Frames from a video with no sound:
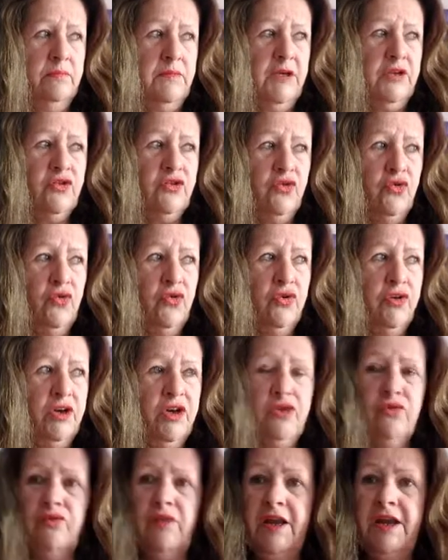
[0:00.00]
extraordinary
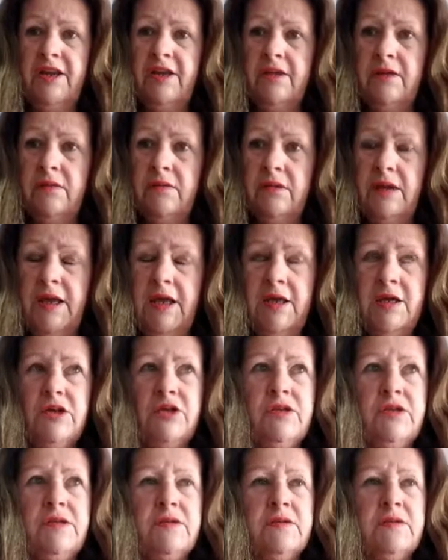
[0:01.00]
Uranian
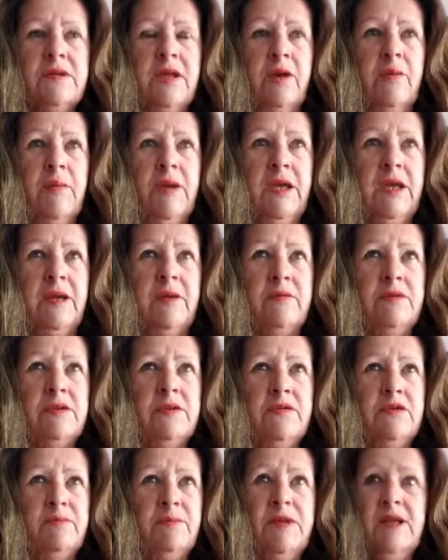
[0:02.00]
energies coming in.
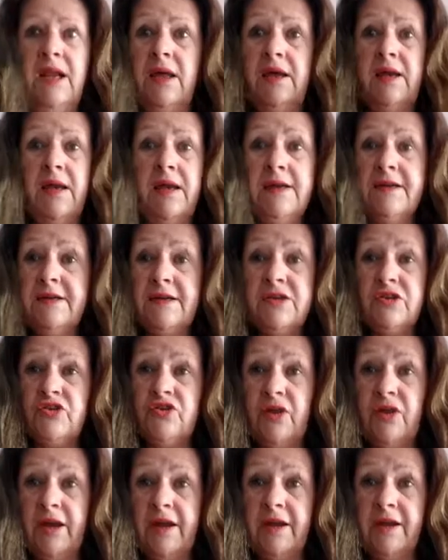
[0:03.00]
So it's a bit like lightning
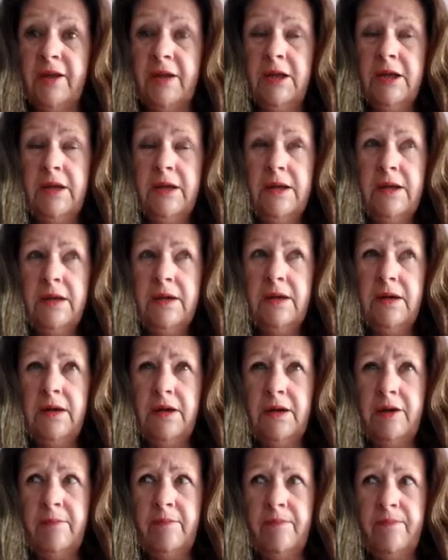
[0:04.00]
strike.
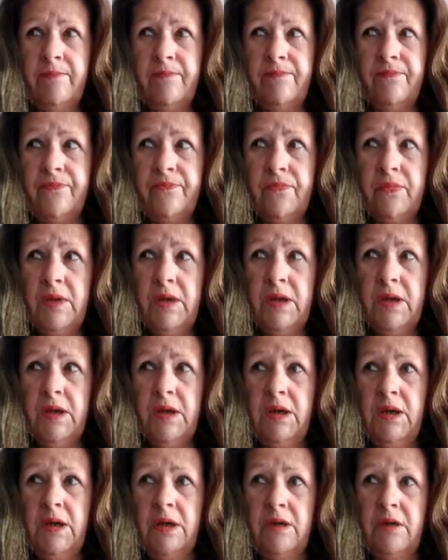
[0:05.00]
And
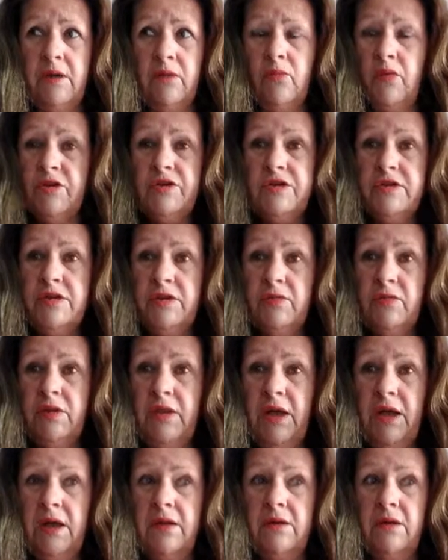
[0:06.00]
what do you do with
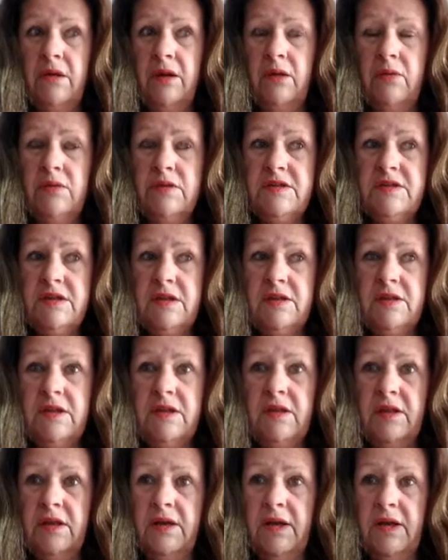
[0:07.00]
that? You know, when
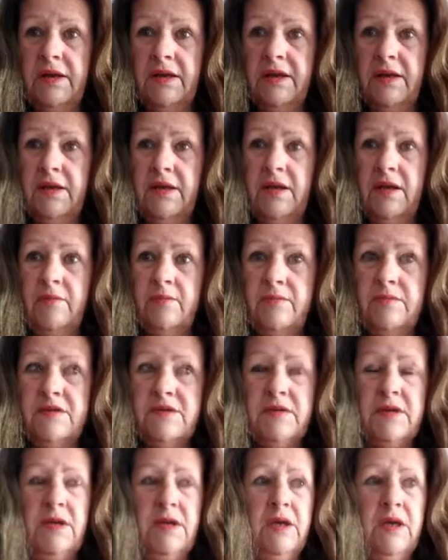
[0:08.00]
suddenly the lightning
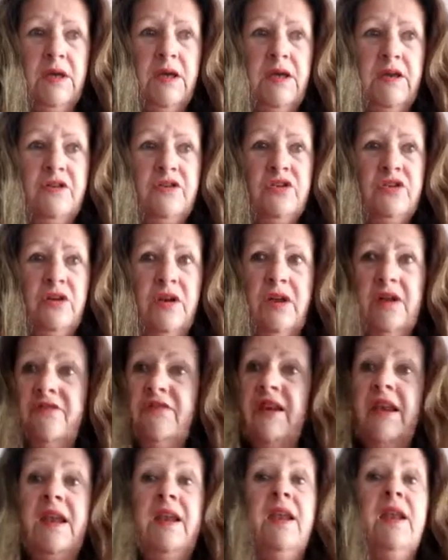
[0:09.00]
comes into your
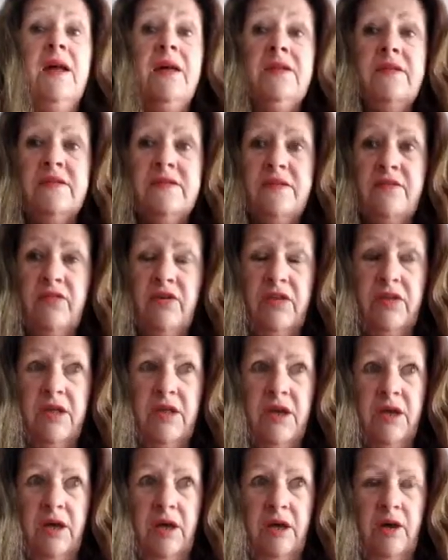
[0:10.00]
life, it lights
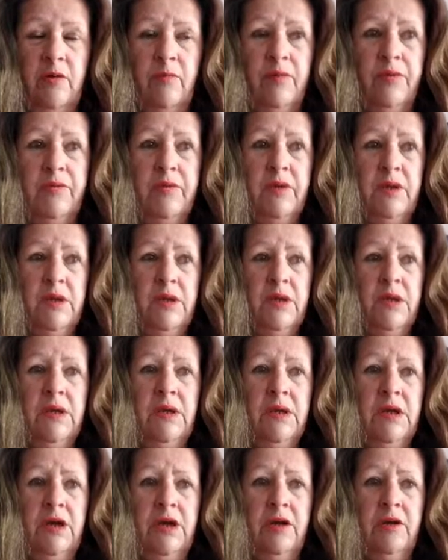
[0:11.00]
everything up.
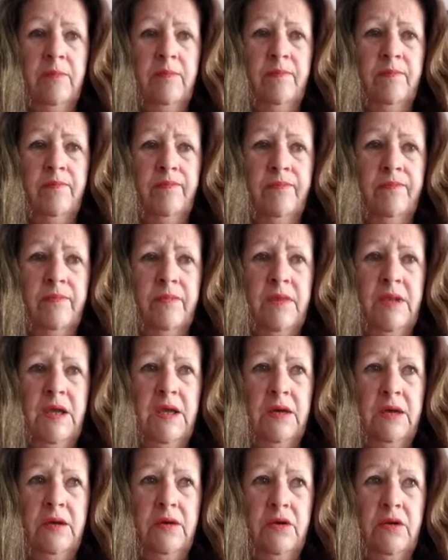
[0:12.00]

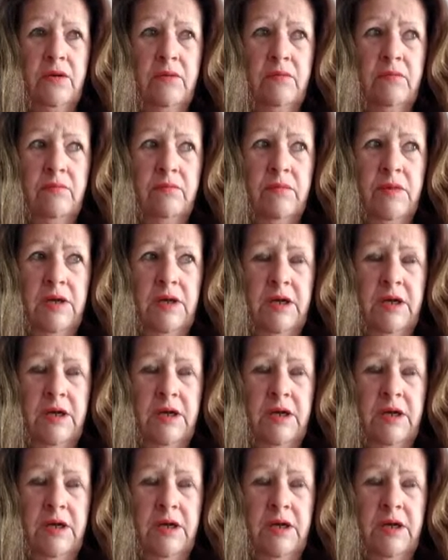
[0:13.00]
It can,